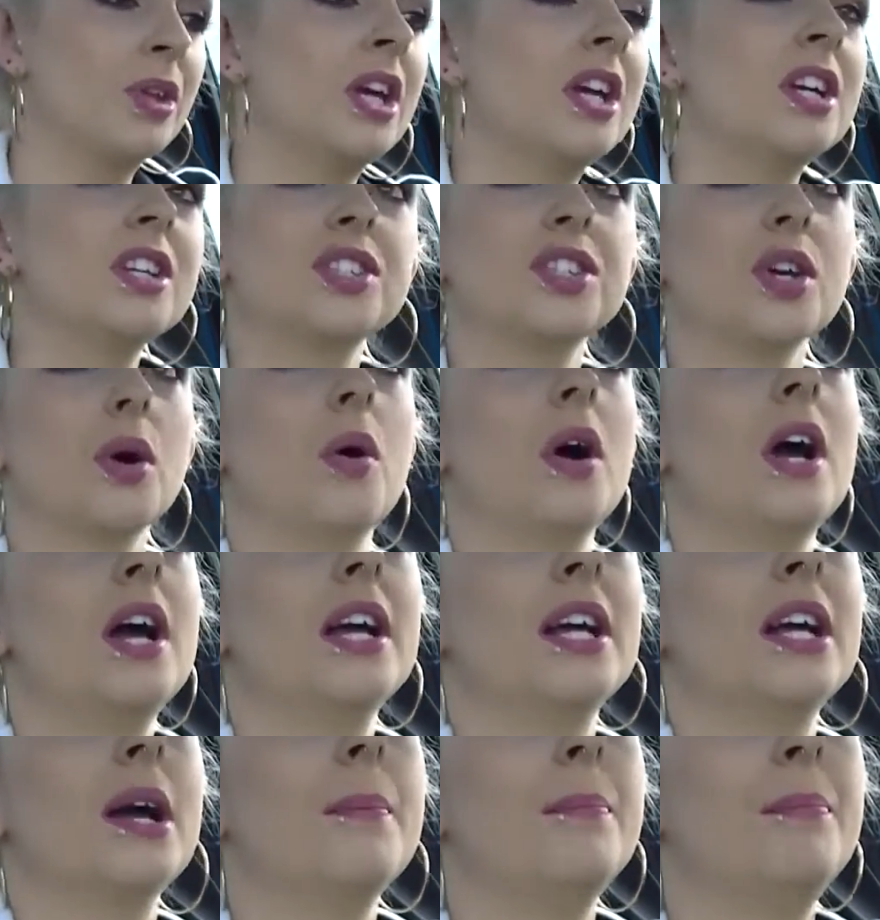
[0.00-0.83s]
So
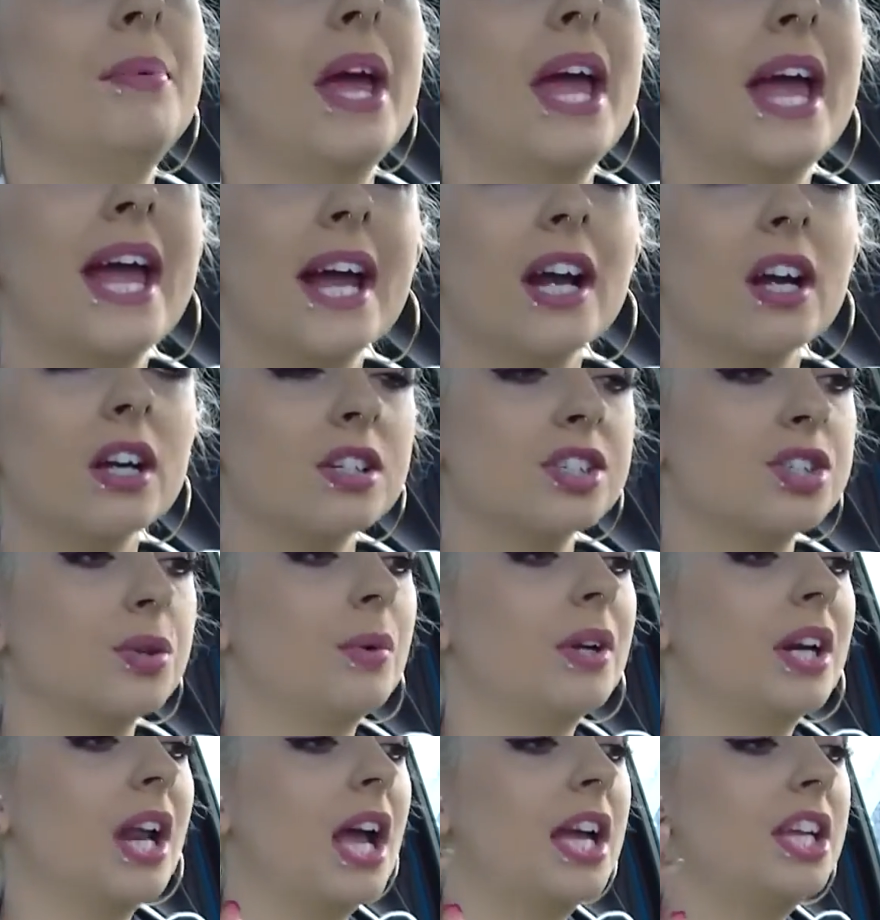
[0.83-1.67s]
compared to
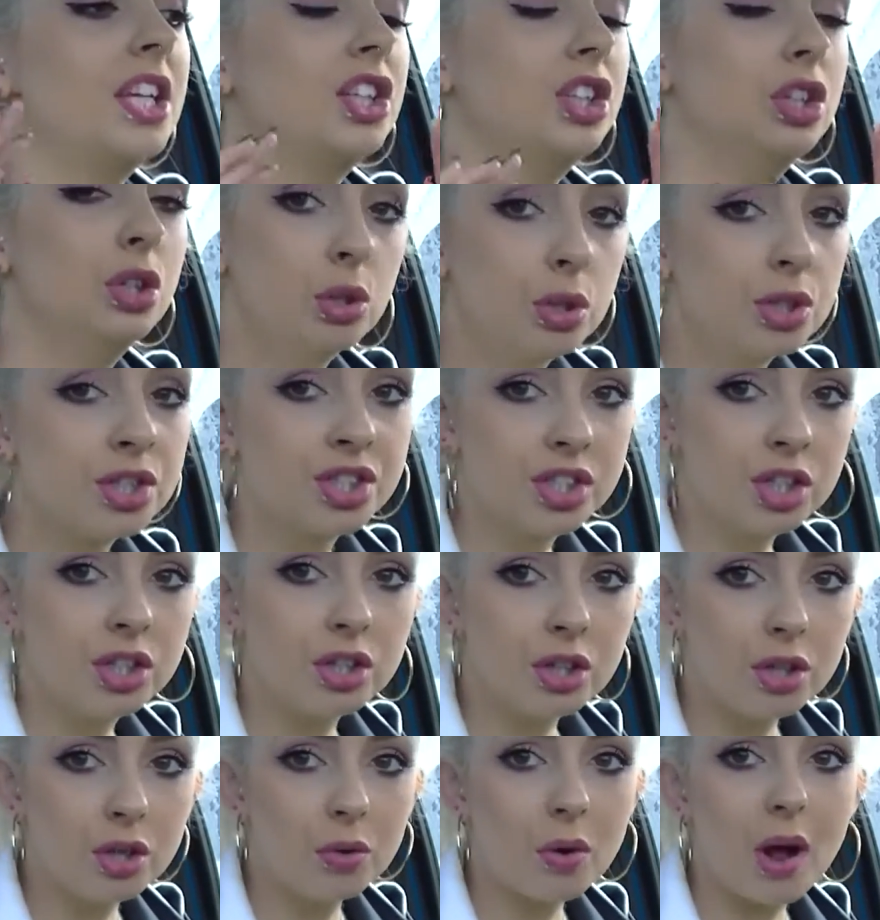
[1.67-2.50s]
what I used to
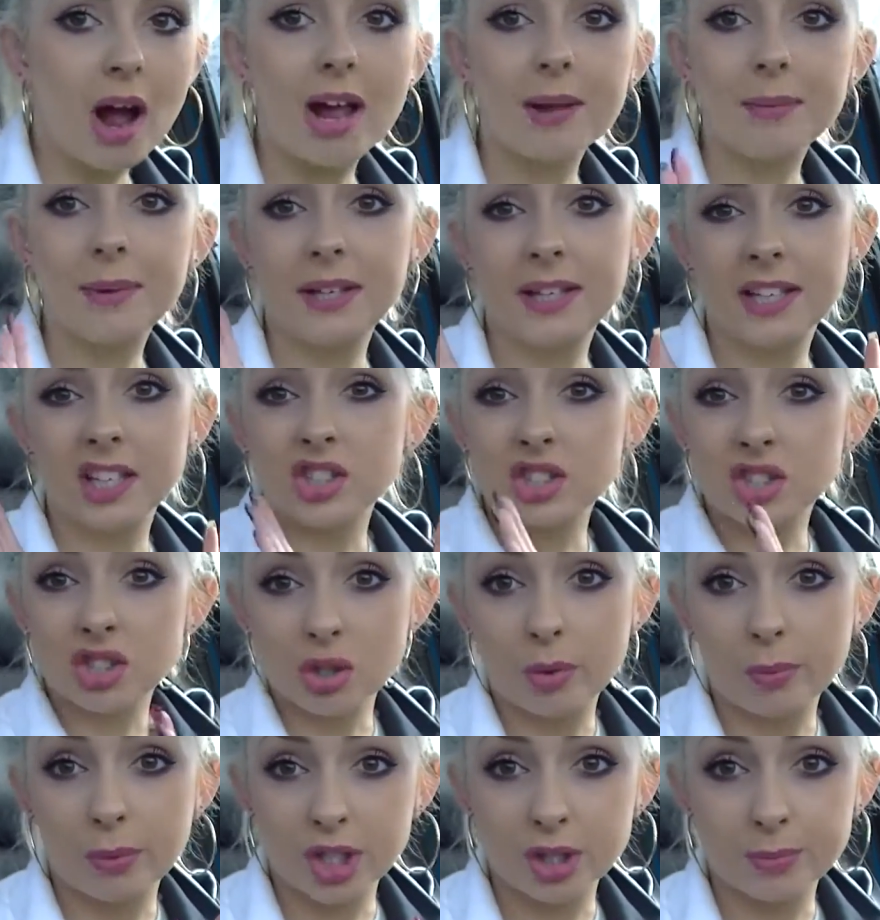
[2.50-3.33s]
do, I'm eating
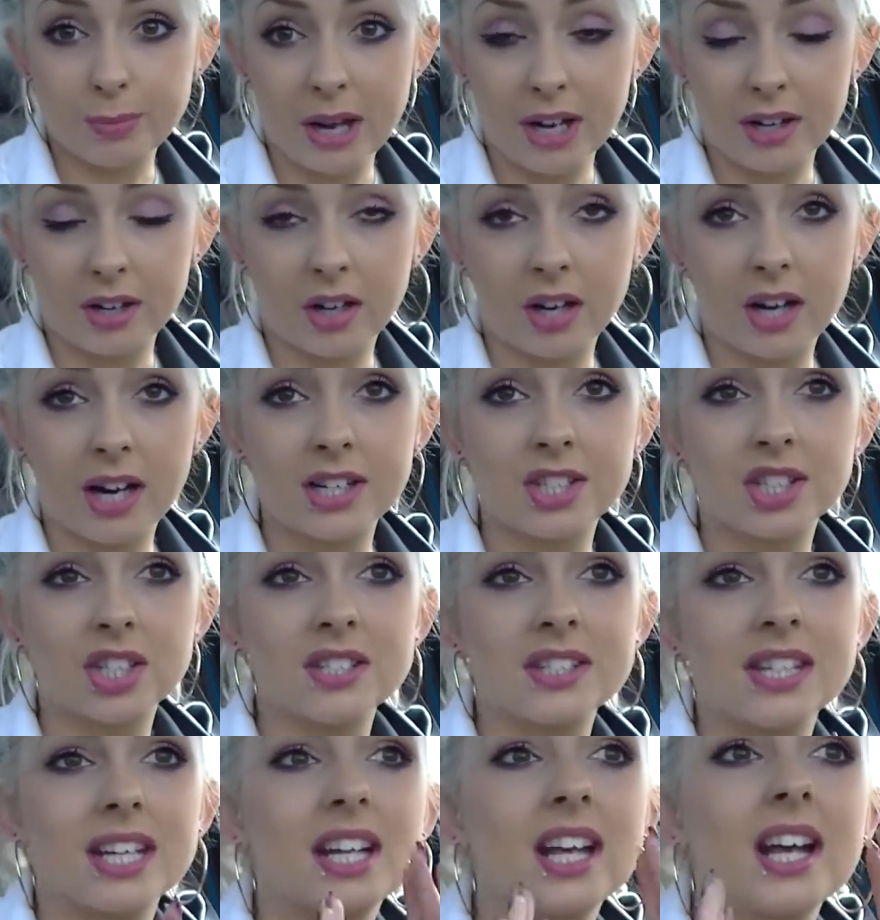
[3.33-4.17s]
so much better, and
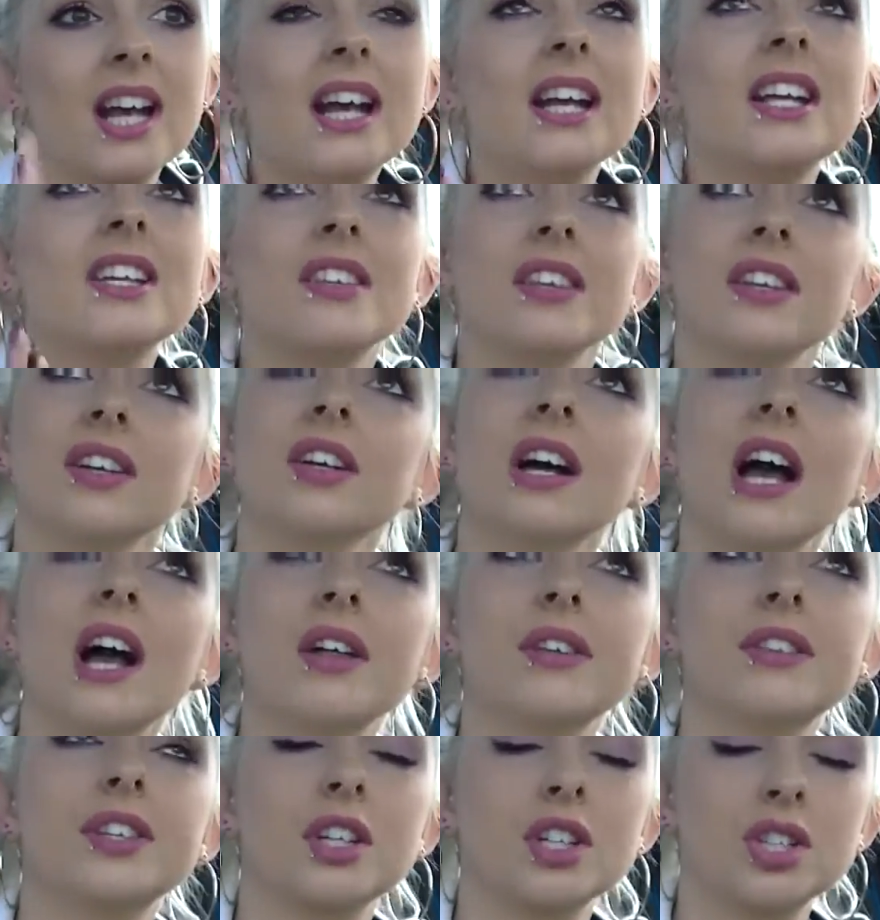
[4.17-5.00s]
just like little
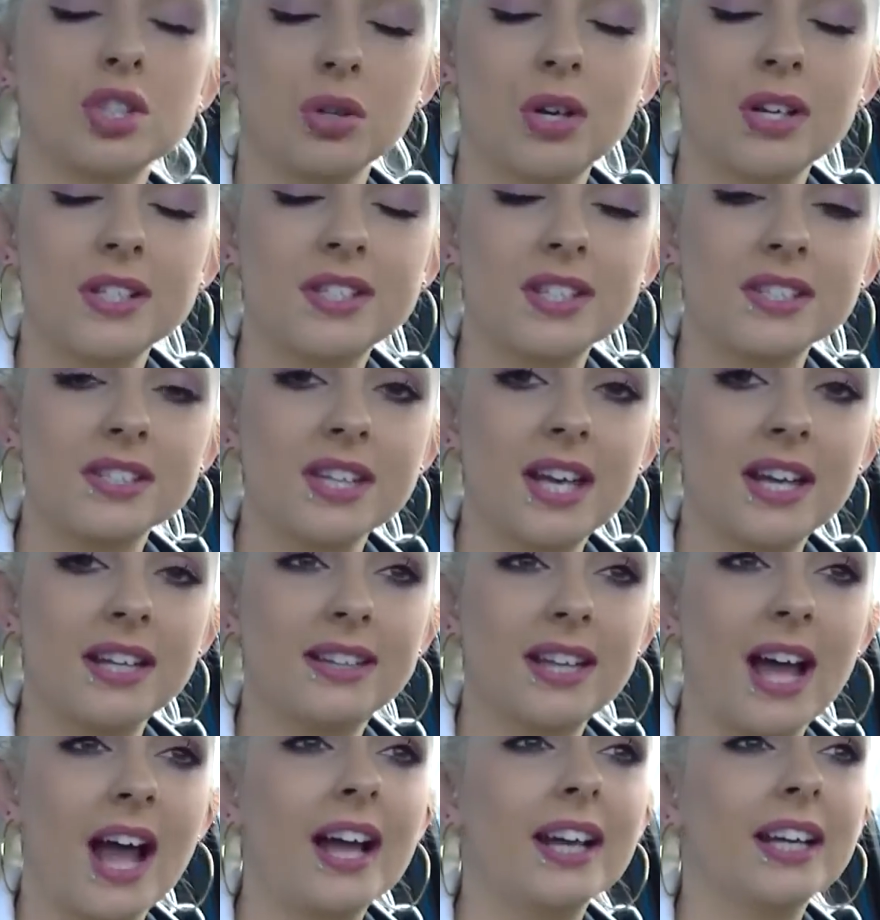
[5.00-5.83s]
healthier choices like
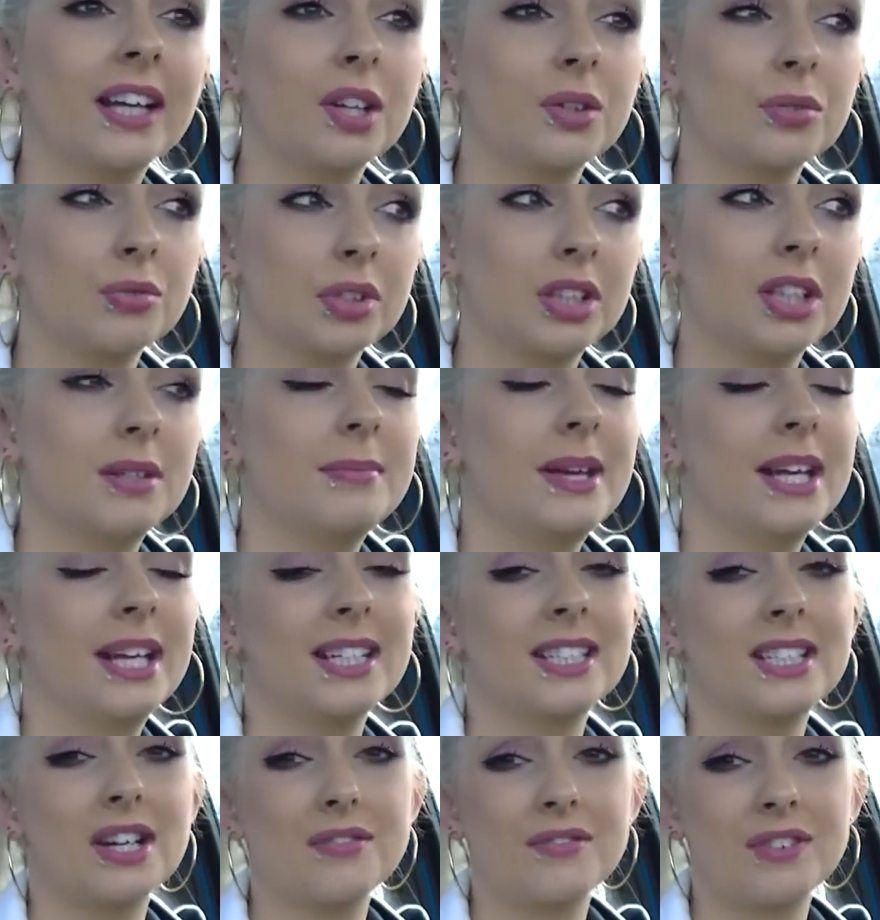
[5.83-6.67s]
that can really make
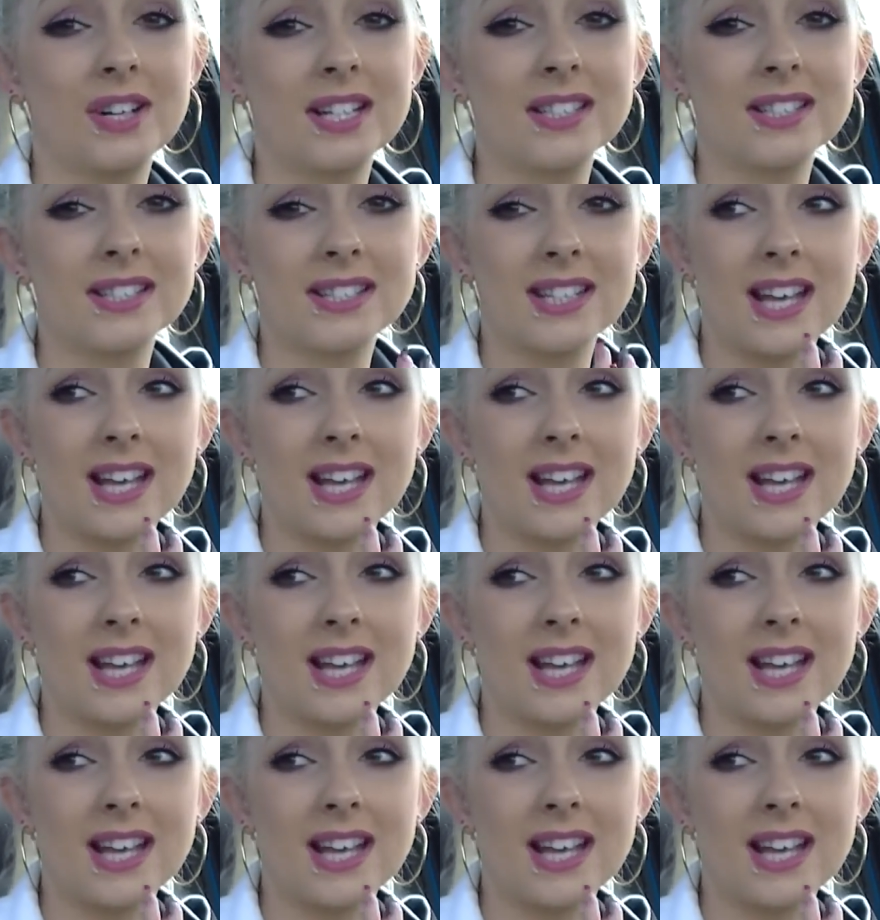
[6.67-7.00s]
a difference.